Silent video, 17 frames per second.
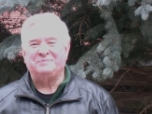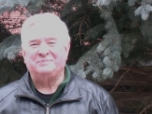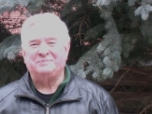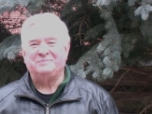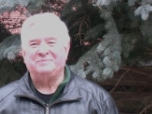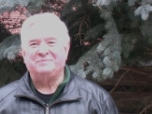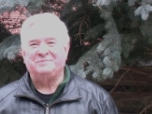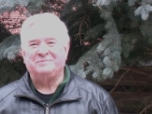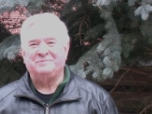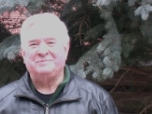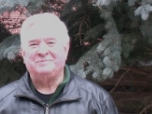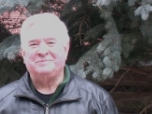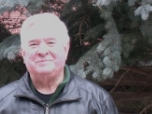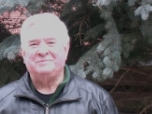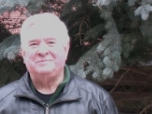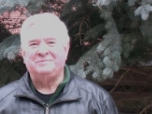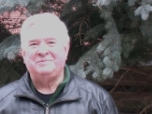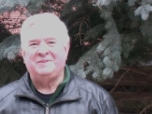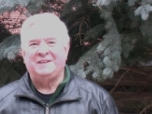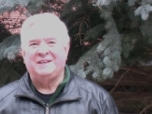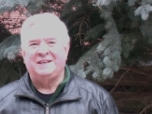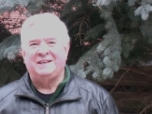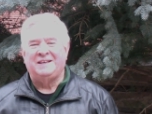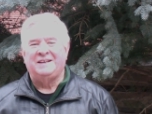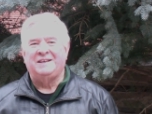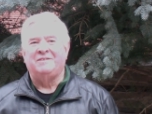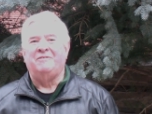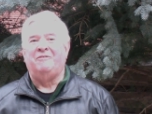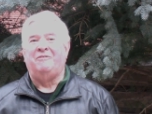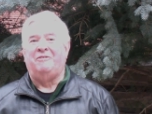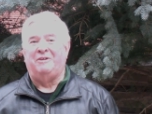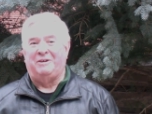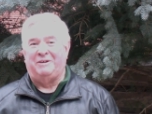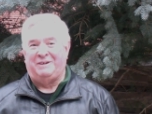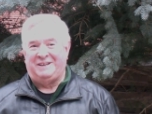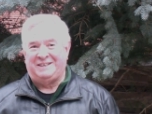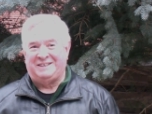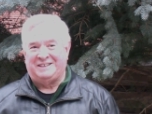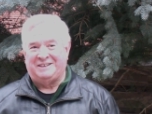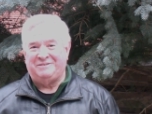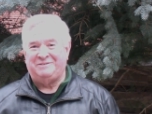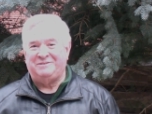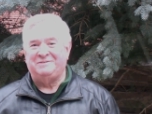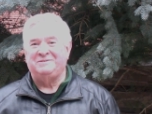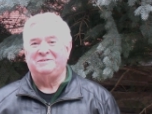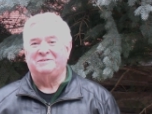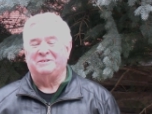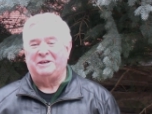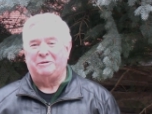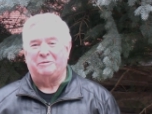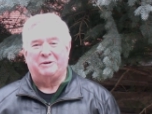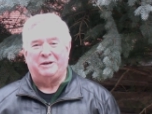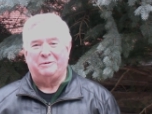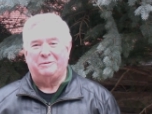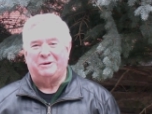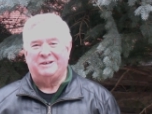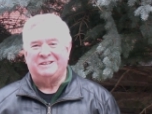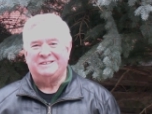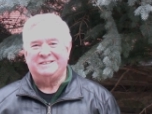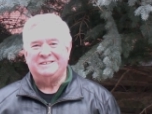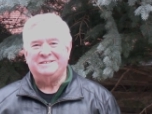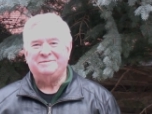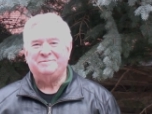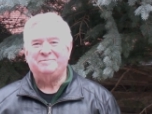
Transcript: Peter Hall. Very tough. Great right waller.